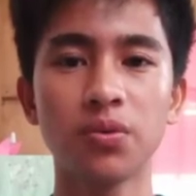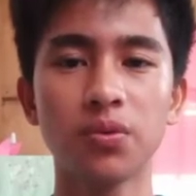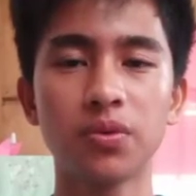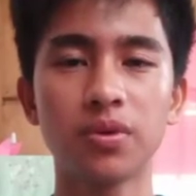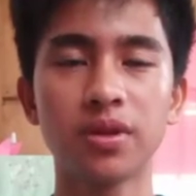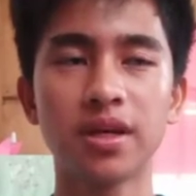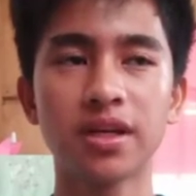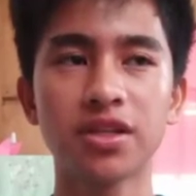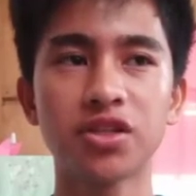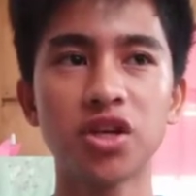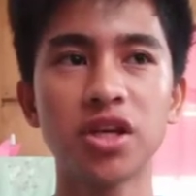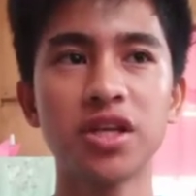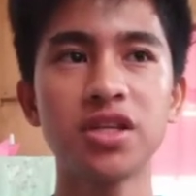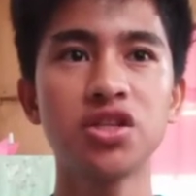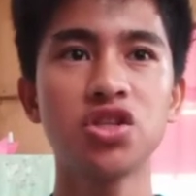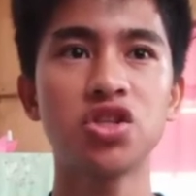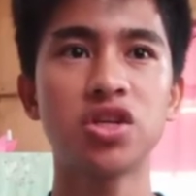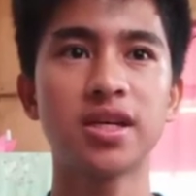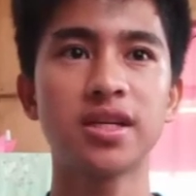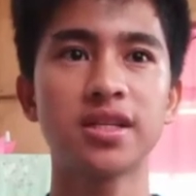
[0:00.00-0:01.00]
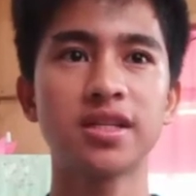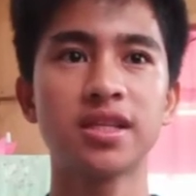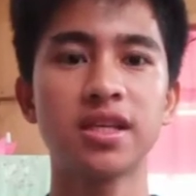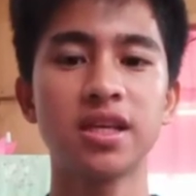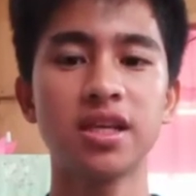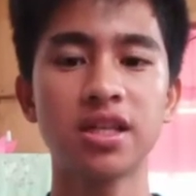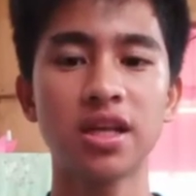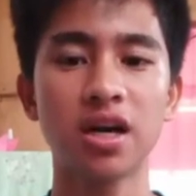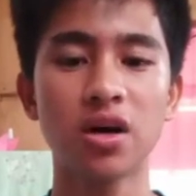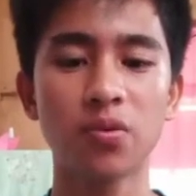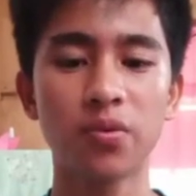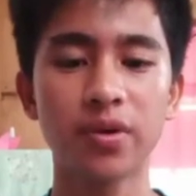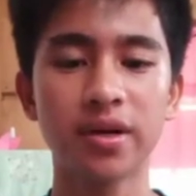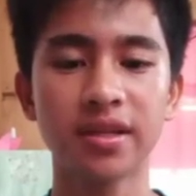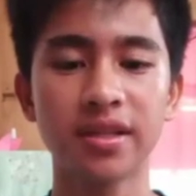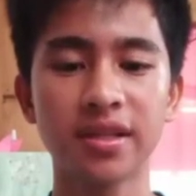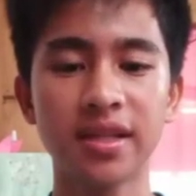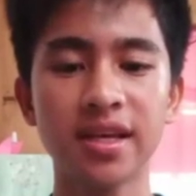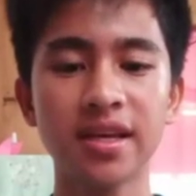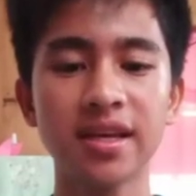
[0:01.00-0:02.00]
the changes in our
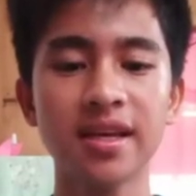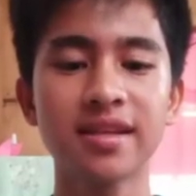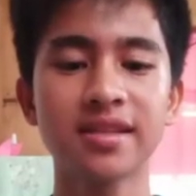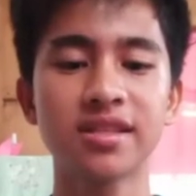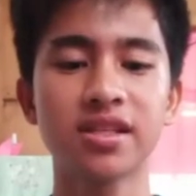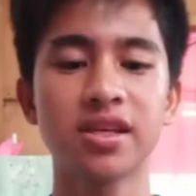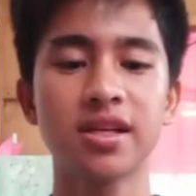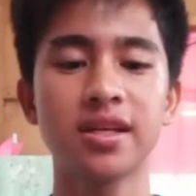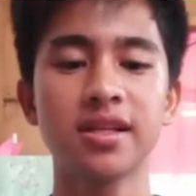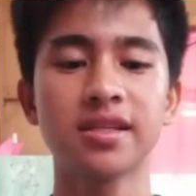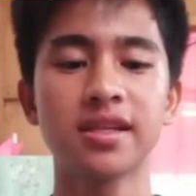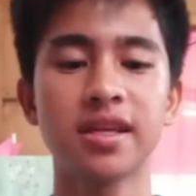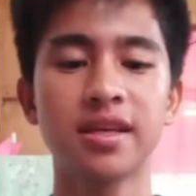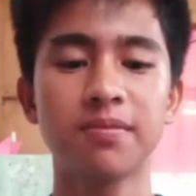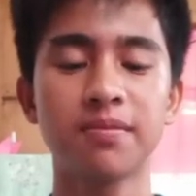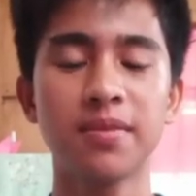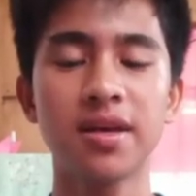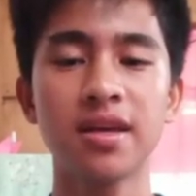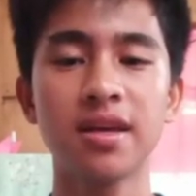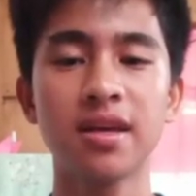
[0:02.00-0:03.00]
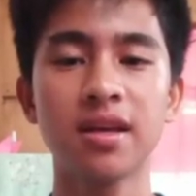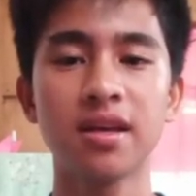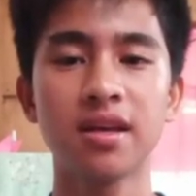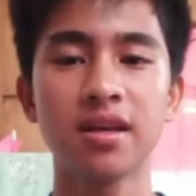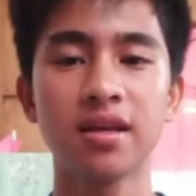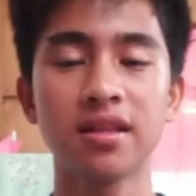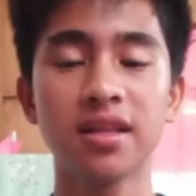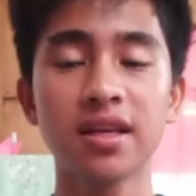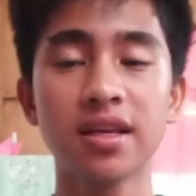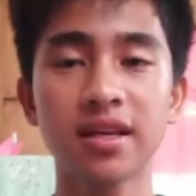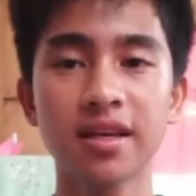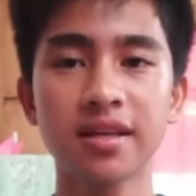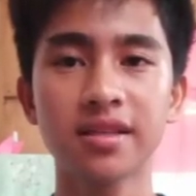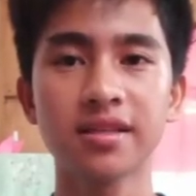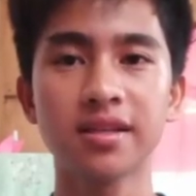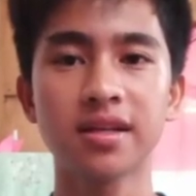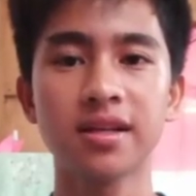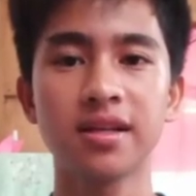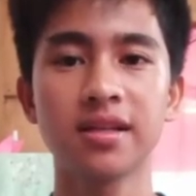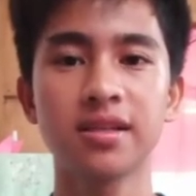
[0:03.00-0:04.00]
thinking skills and make thinking
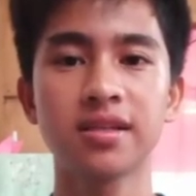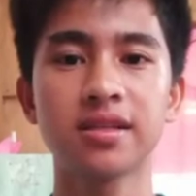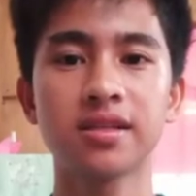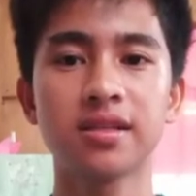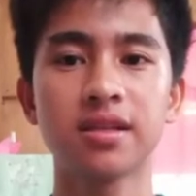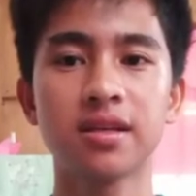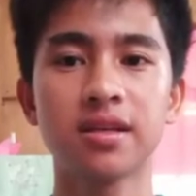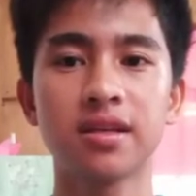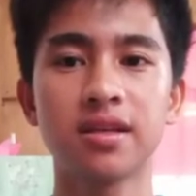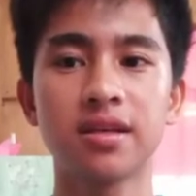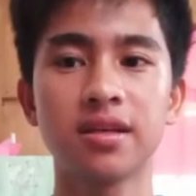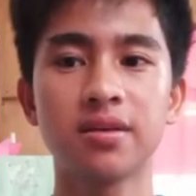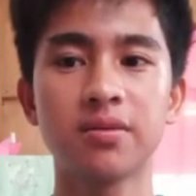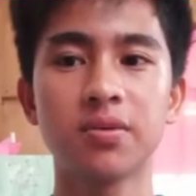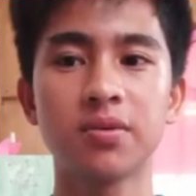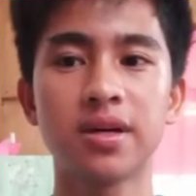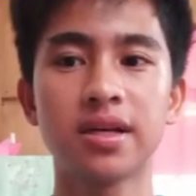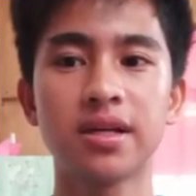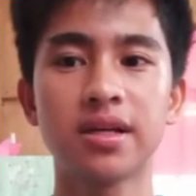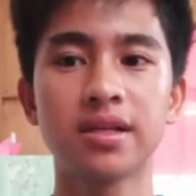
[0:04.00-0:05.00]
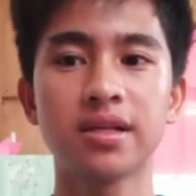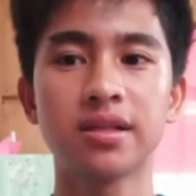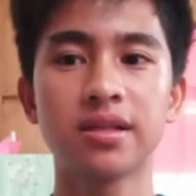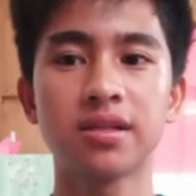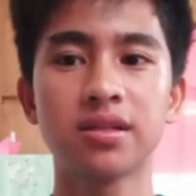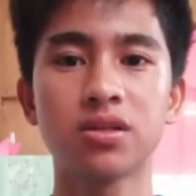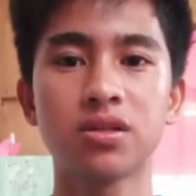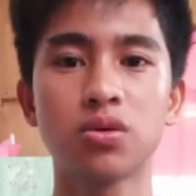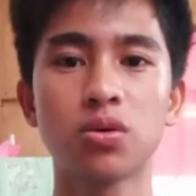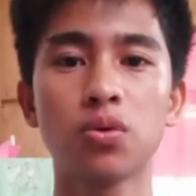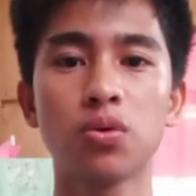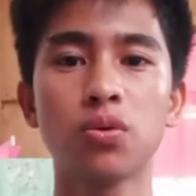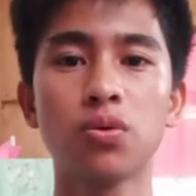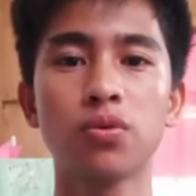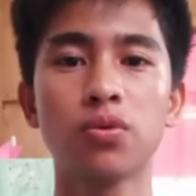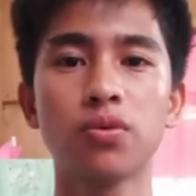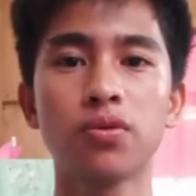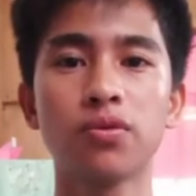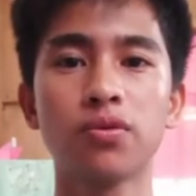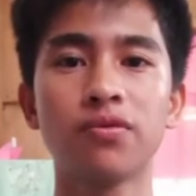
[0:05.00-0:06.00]
skills was so
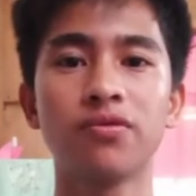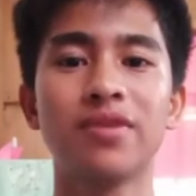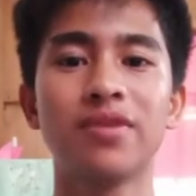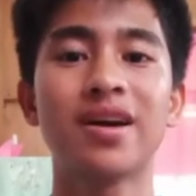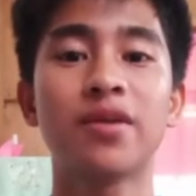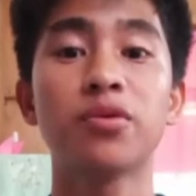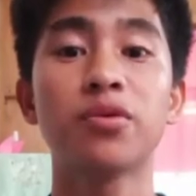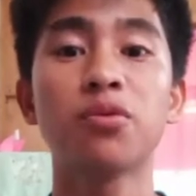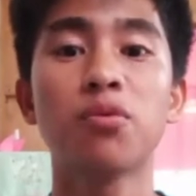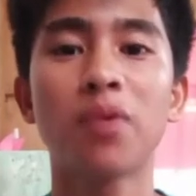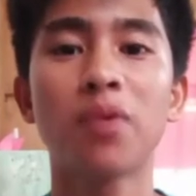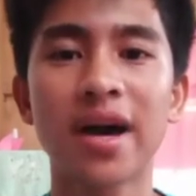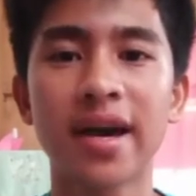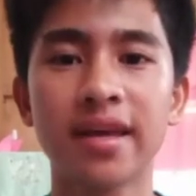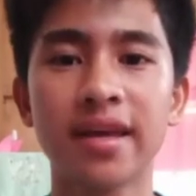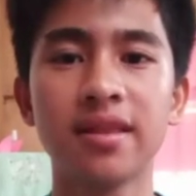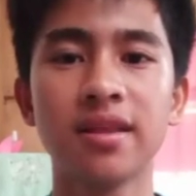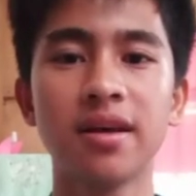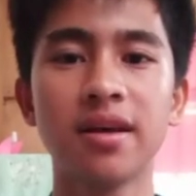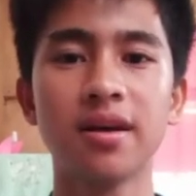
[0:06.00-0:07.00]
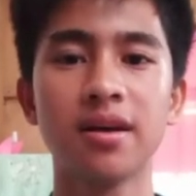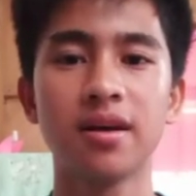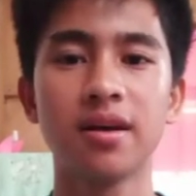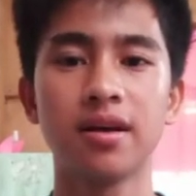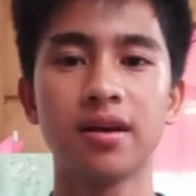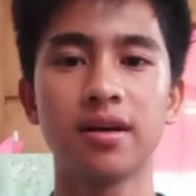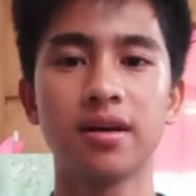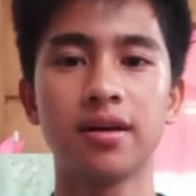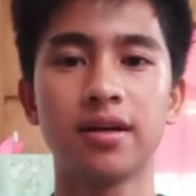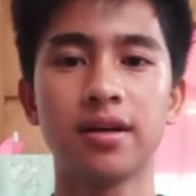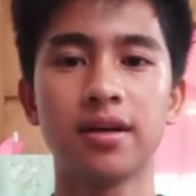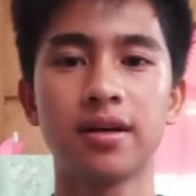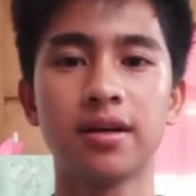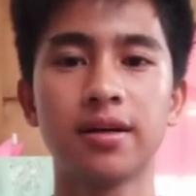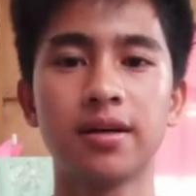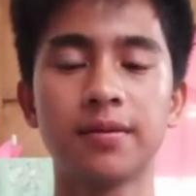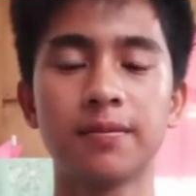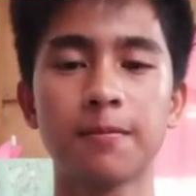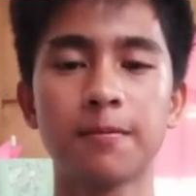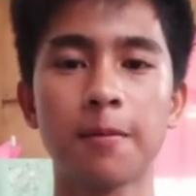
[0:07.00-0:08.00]
very wide.
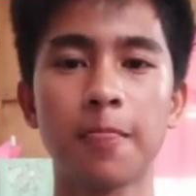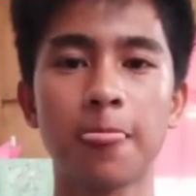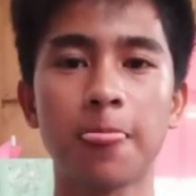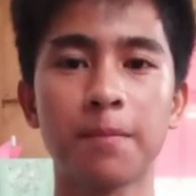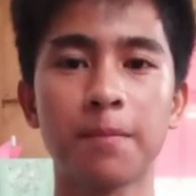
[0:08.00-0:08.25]
um,